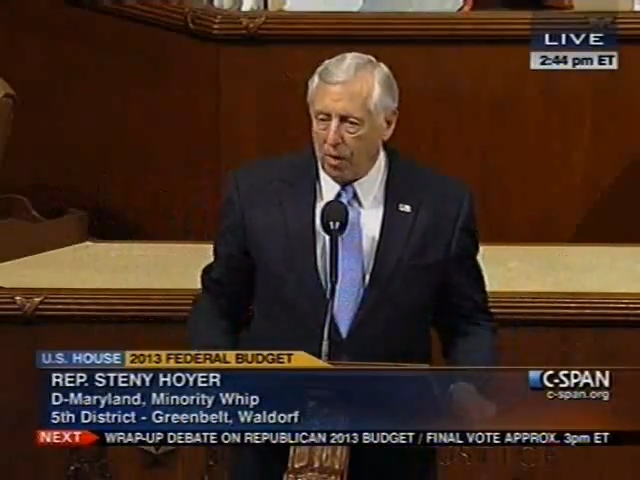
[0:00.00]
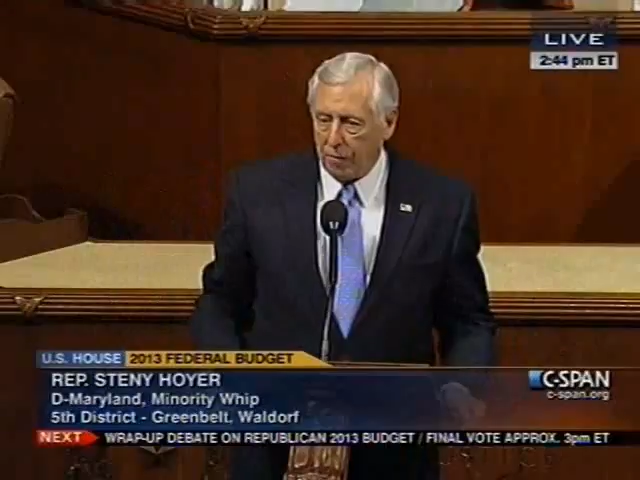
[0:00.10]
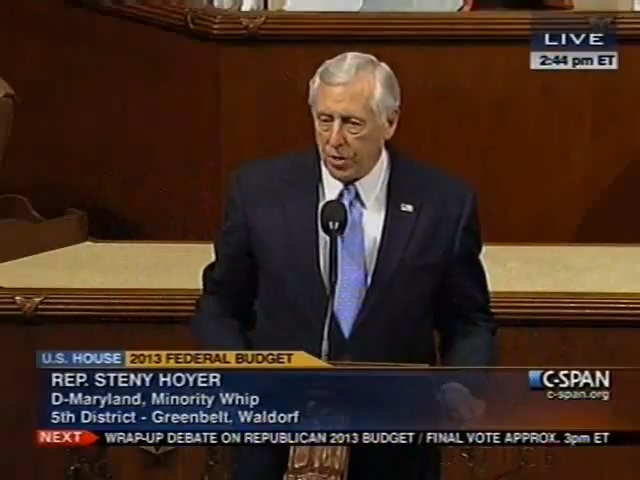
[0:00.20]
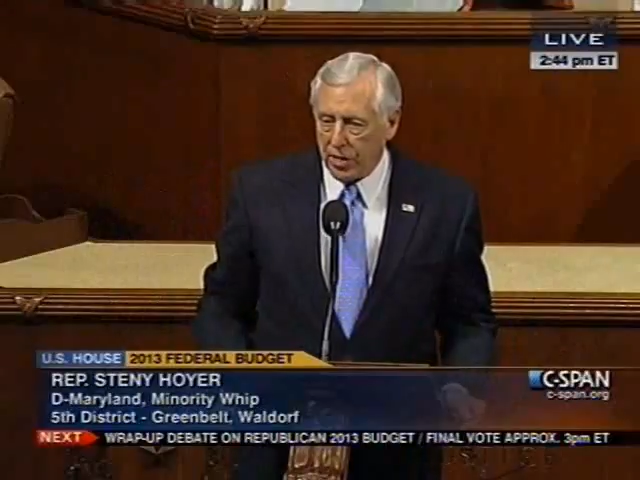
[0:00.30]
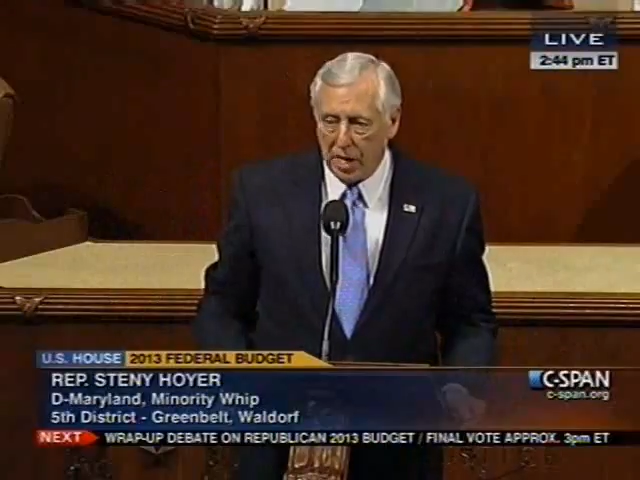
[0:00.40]

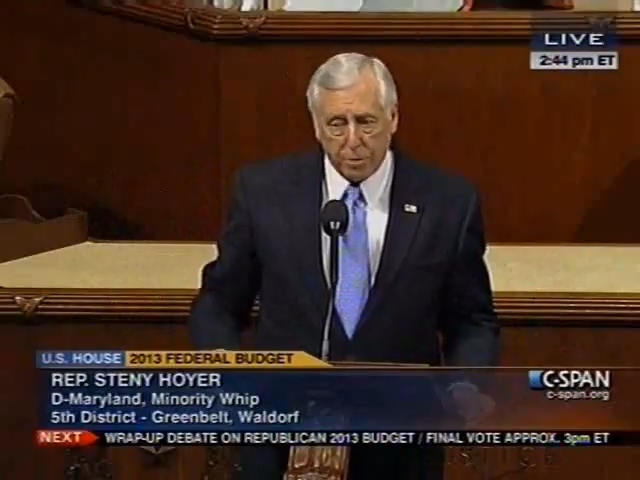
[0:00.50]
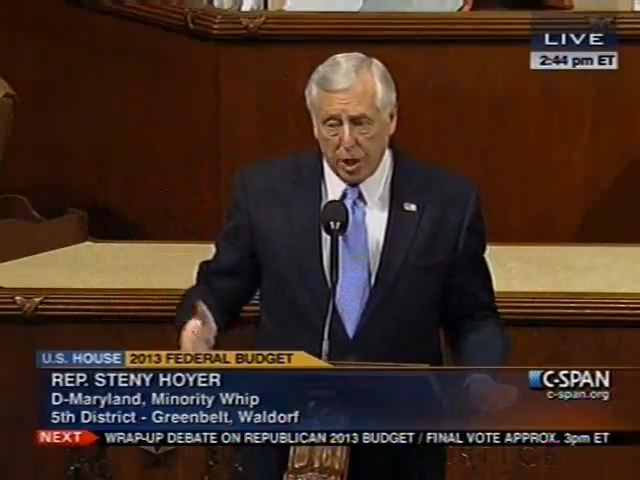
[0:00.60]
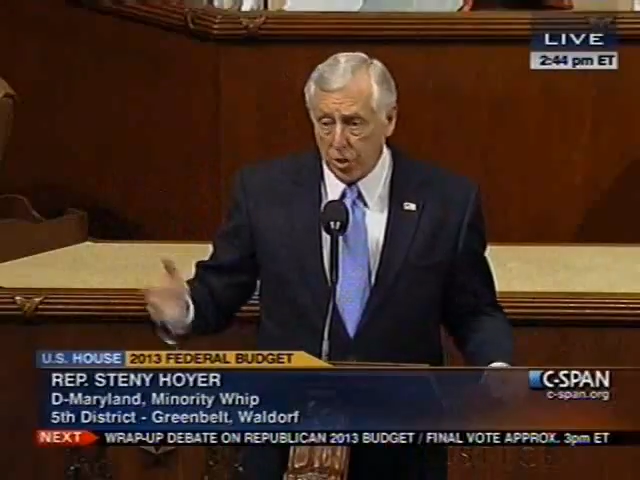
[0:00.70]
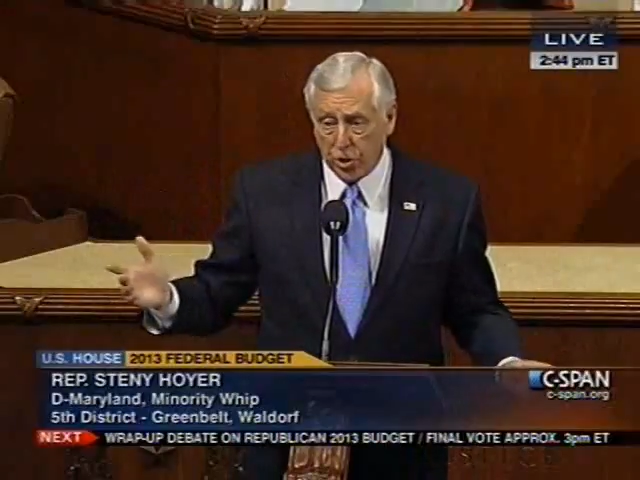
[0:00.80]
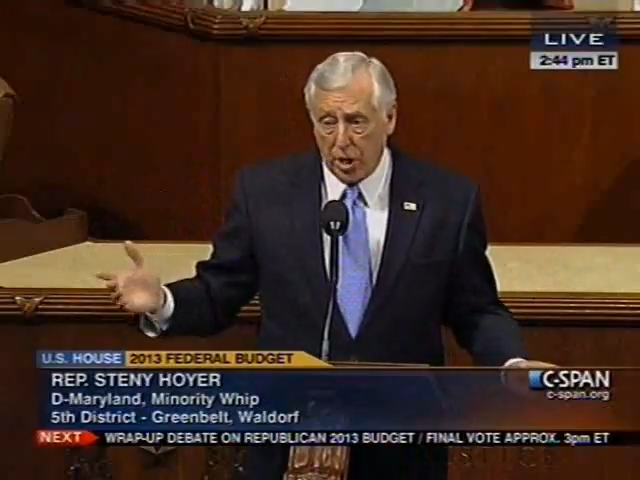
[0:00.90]
preference
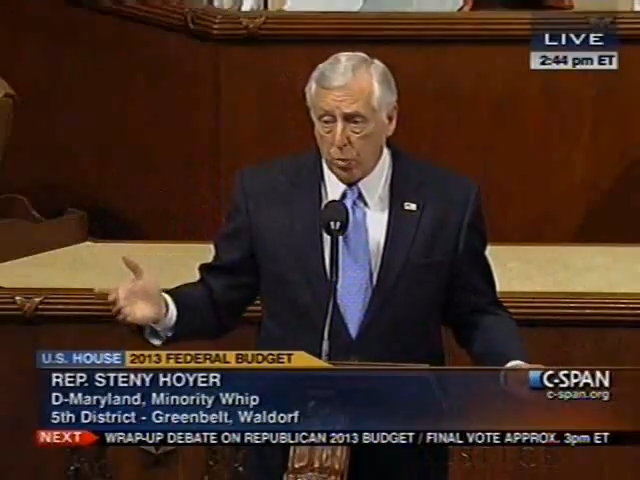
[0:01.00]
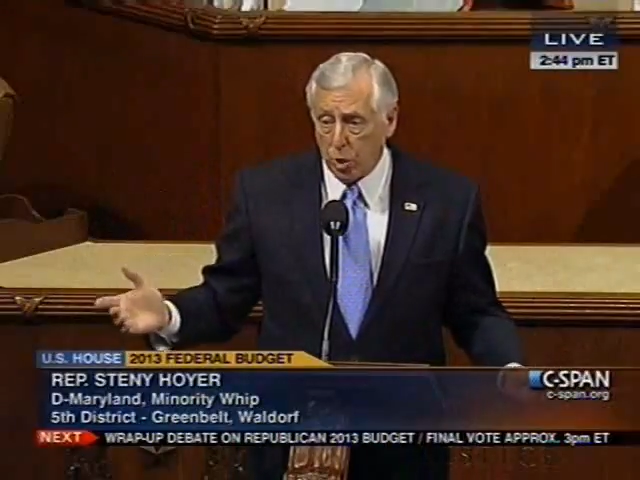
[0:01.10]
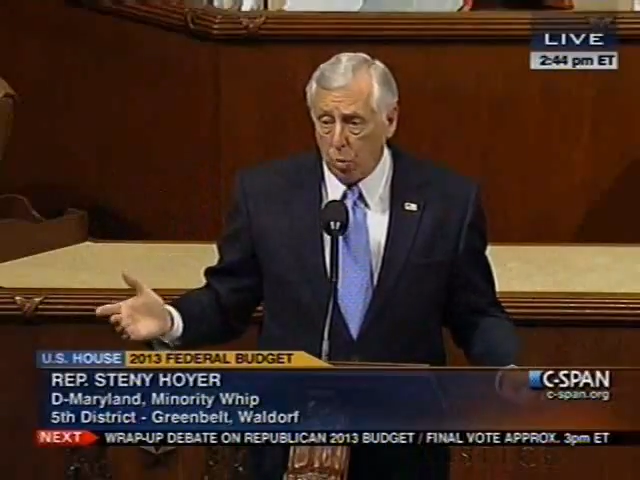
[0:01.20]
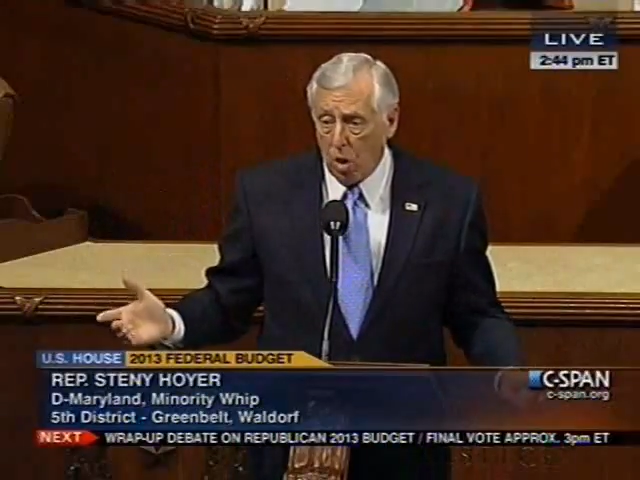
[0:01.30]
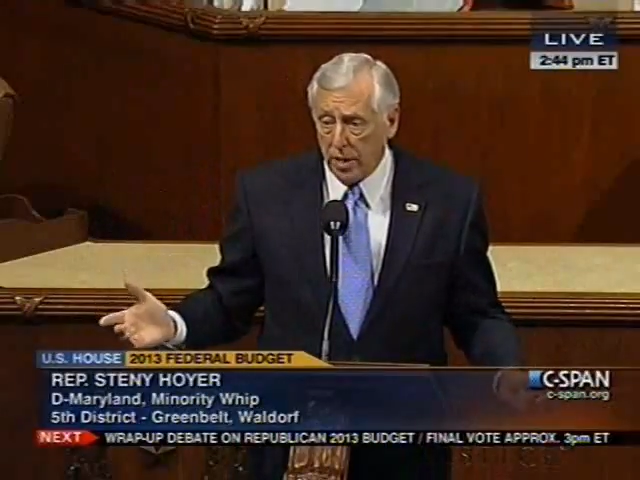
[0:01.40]
items. Doesn't say
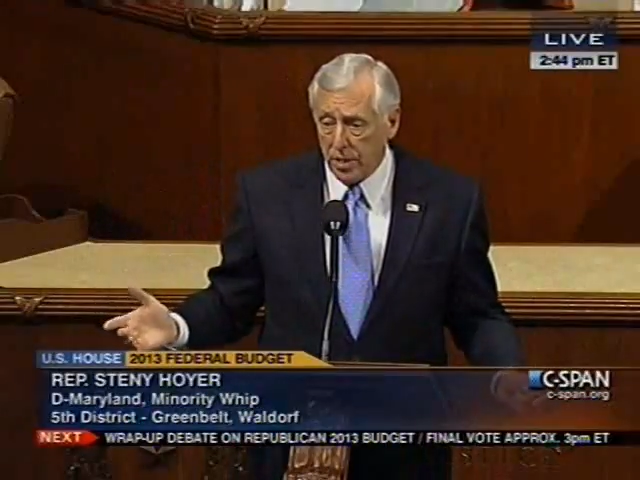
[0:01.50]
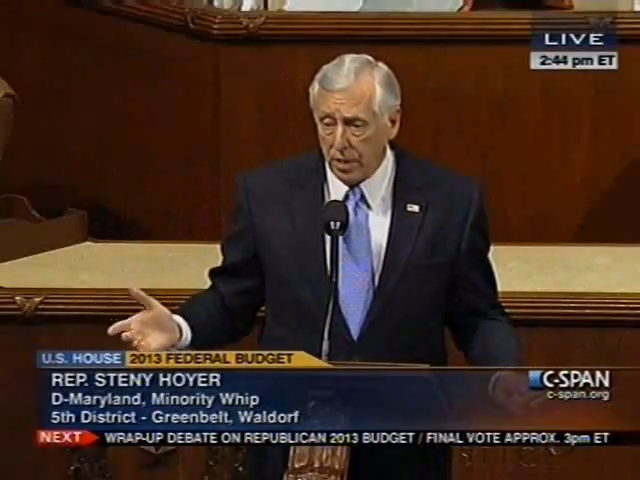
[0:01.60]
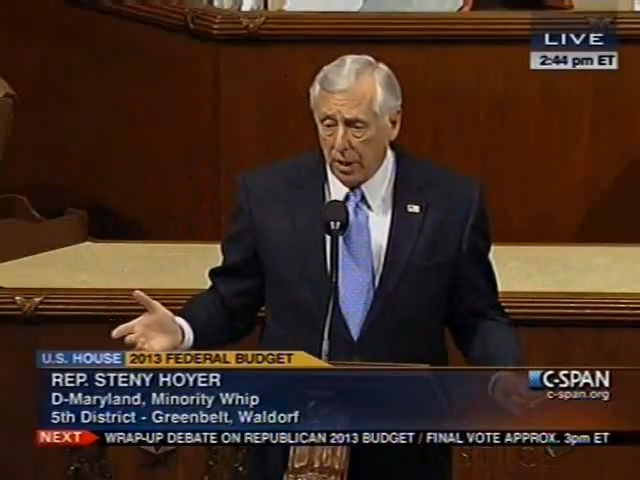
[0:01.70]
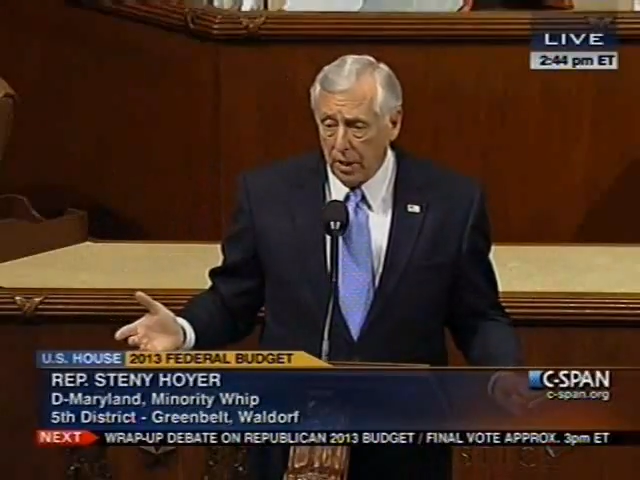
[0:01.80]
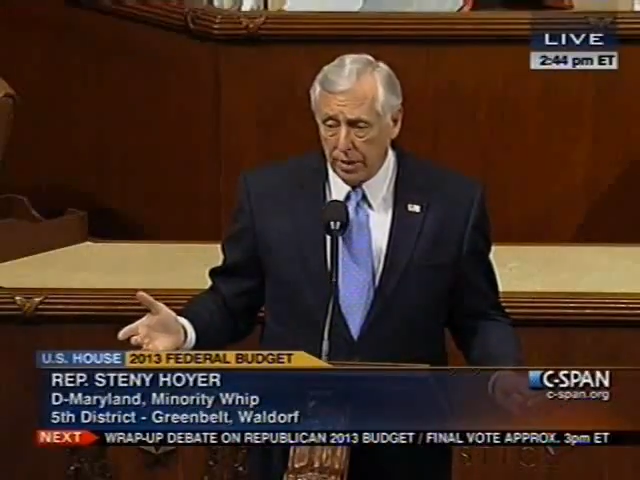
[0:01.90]
which ones.